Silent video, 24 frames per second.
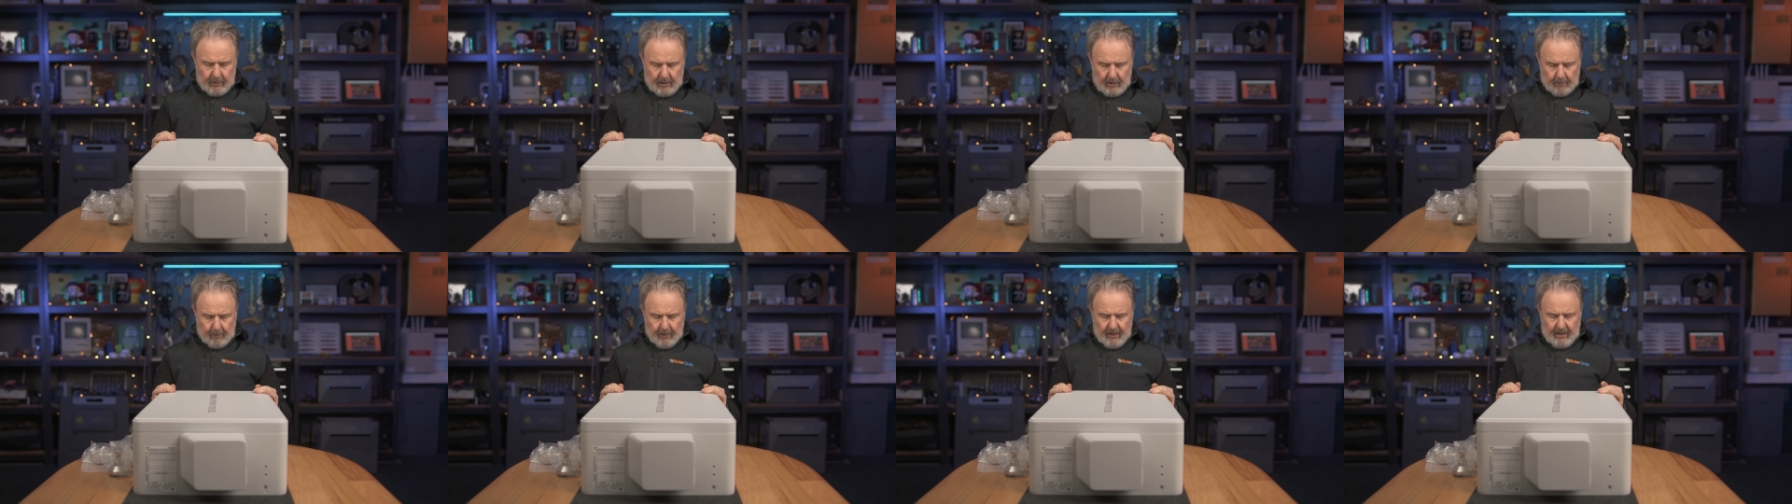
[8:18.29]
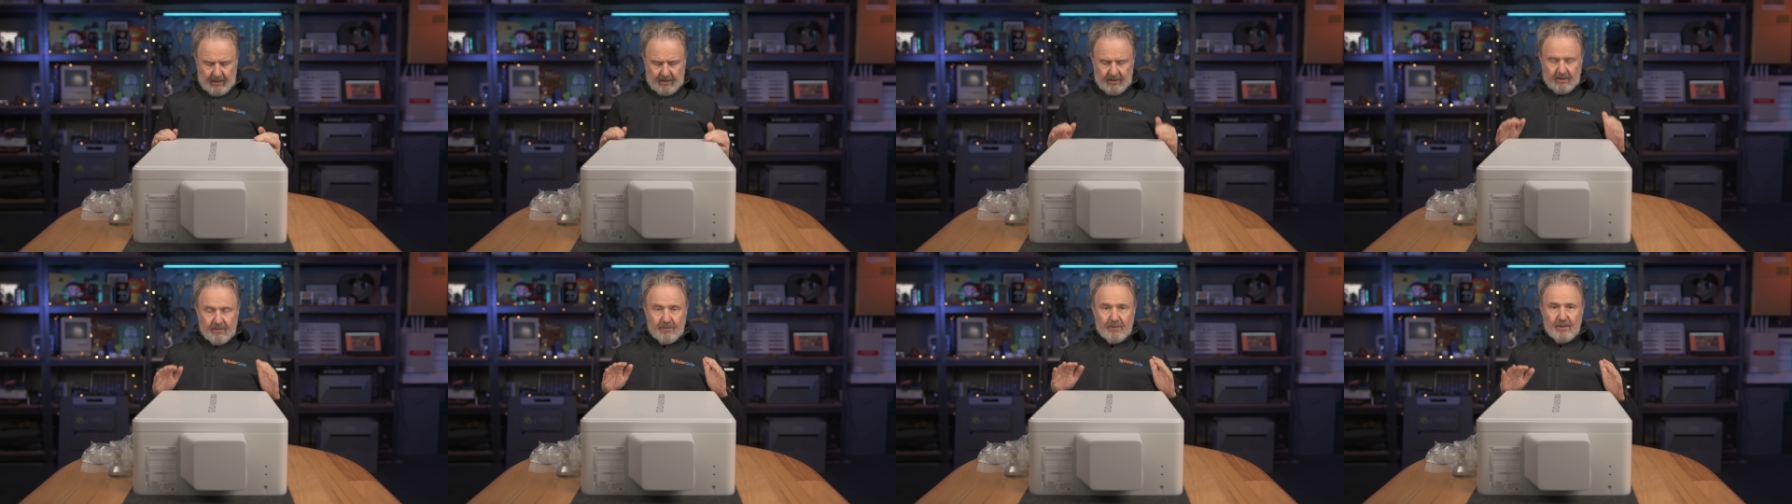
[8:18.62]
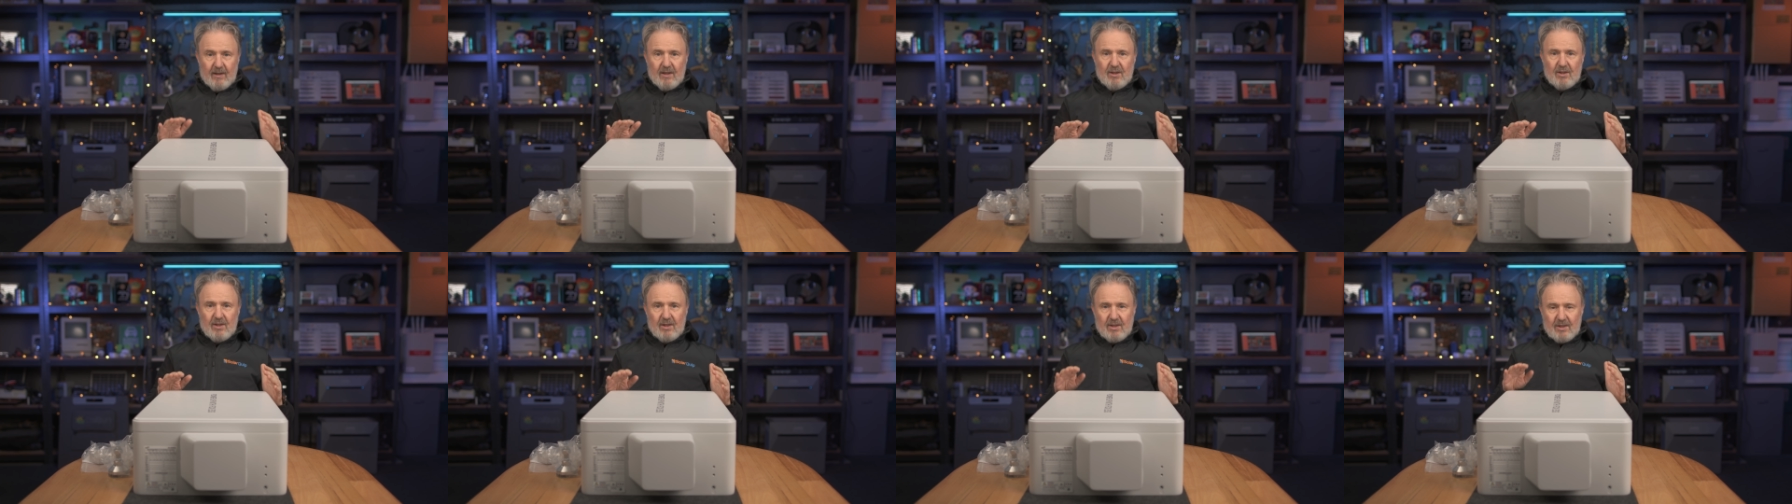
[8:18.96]
about the
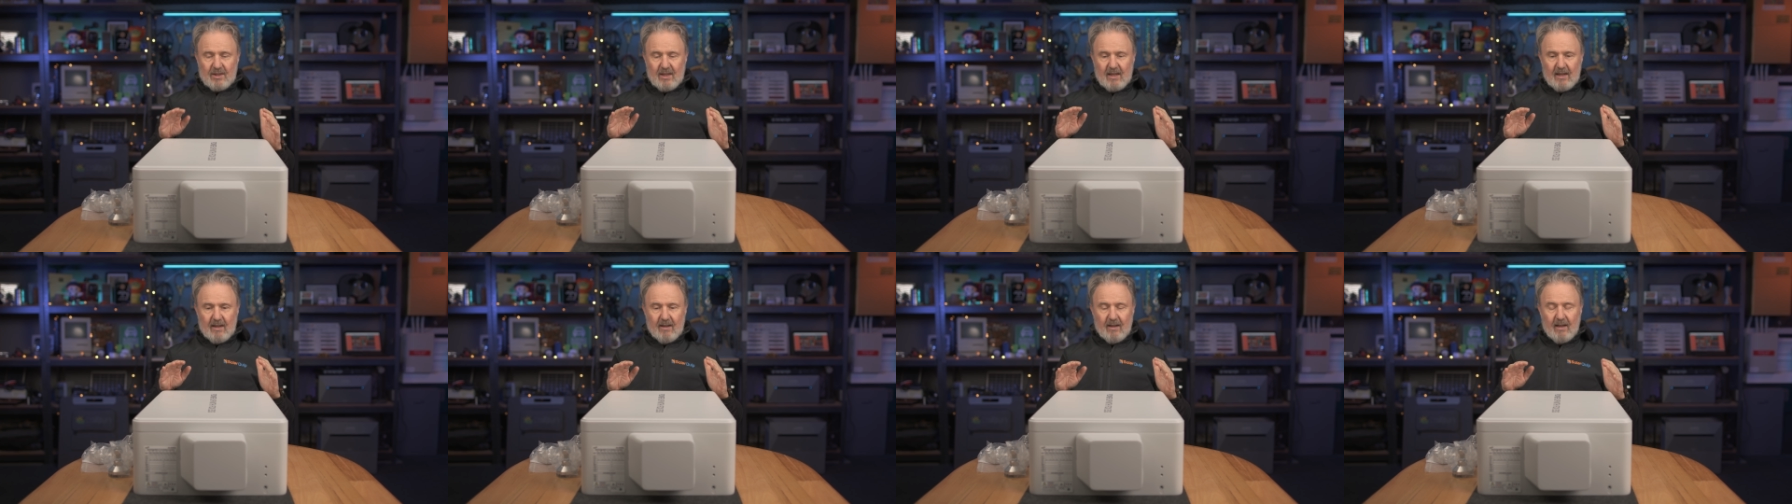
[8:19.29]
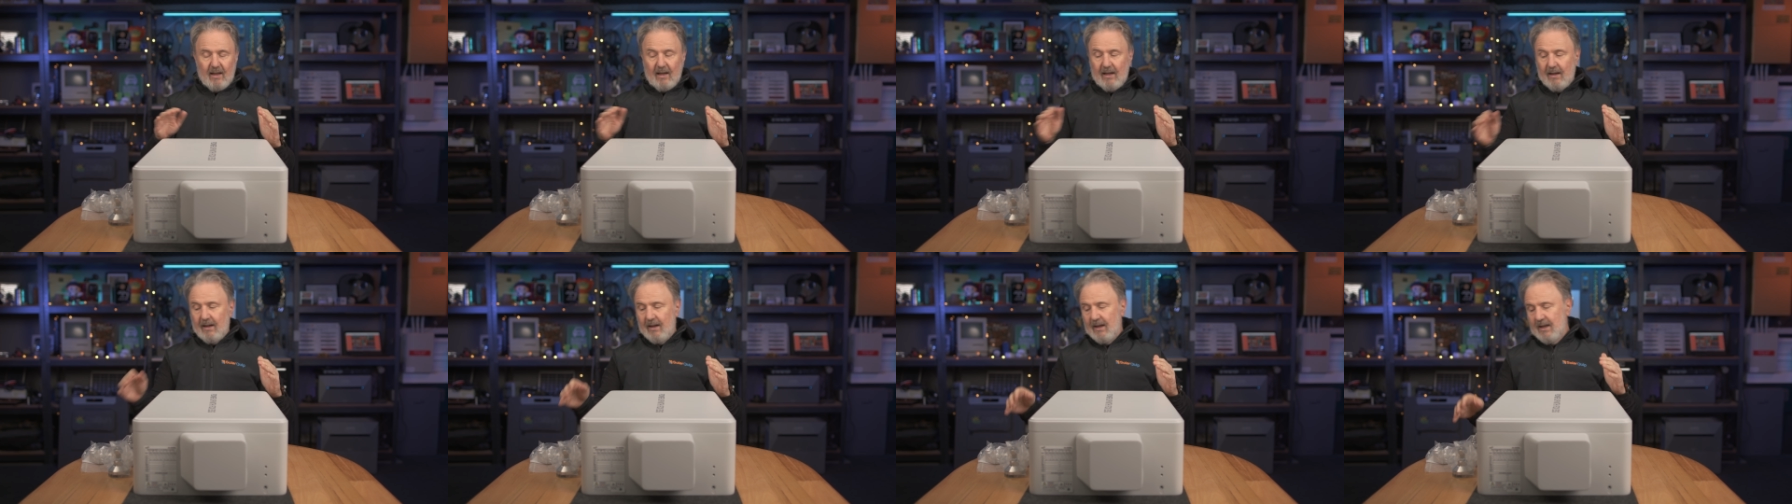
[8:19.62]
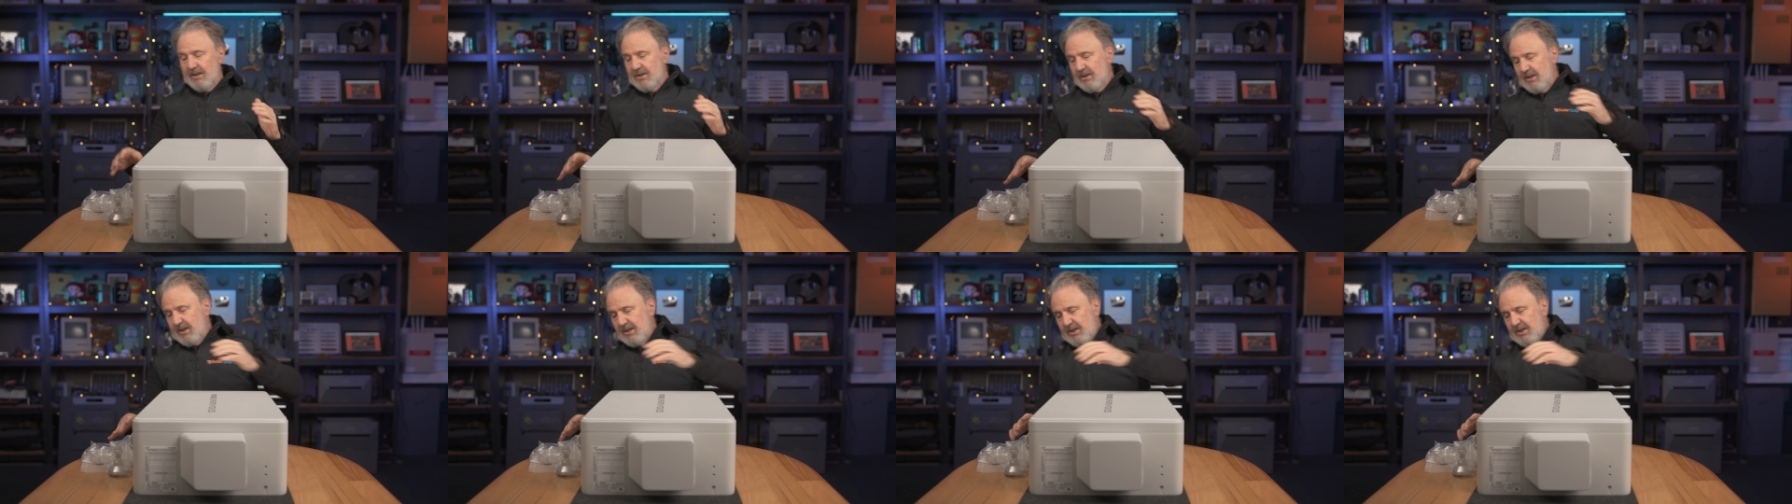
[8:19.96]
features. Now, uh, as I